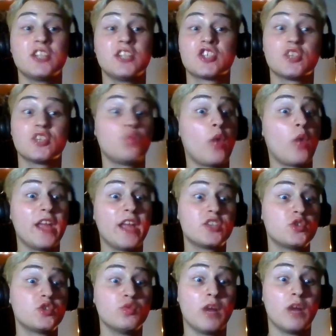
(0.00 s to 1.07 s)
it way
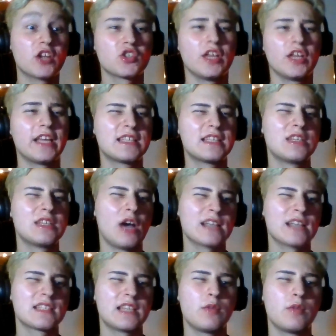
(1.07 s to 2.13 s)
too much, so like it still has the
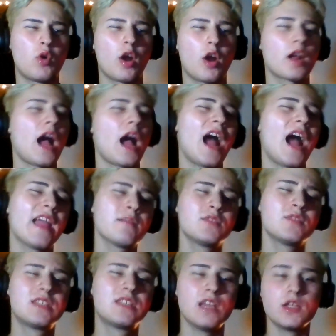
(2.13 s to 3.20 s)
same quirk. I am
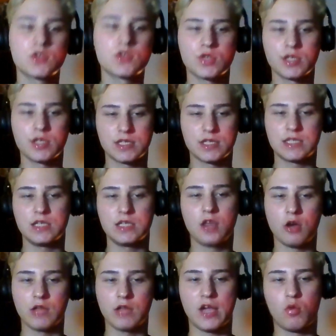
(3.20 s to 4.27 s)
interested to see though,
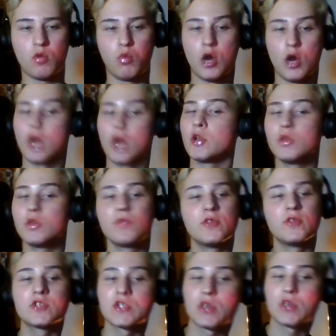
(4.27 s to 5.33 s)
like what new
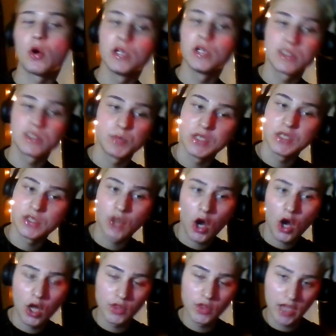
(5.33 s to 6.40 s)
features are going to be
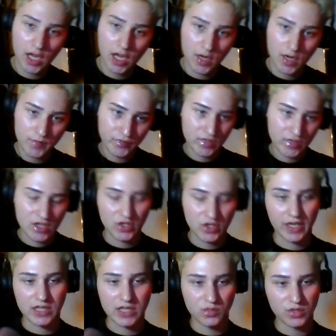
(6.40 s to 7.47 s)
on there. So I
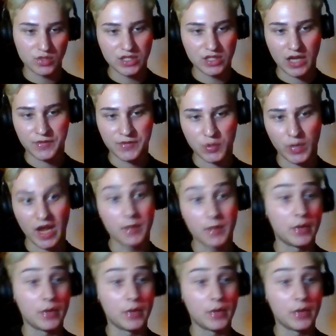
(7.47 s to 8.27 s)
guess we'll still have to wait. But